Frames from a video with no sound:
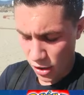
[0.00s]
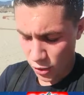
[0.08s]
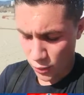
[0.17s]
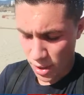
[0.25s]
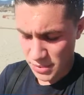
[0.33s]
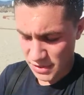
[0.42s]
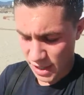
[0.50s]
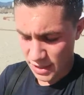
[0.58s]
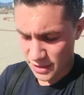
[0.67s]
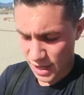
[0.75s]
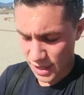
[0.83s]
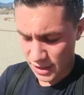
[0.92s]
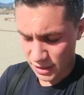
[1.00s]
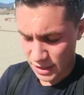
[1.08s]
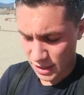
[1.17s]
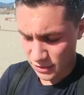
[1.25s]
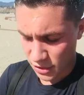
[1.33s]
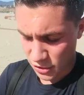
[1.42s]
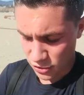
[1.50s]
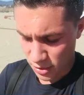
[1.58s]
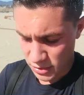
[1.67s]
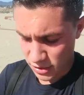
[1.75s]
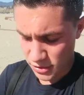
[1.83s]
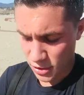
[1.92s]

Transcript: on a website that I can link in the description.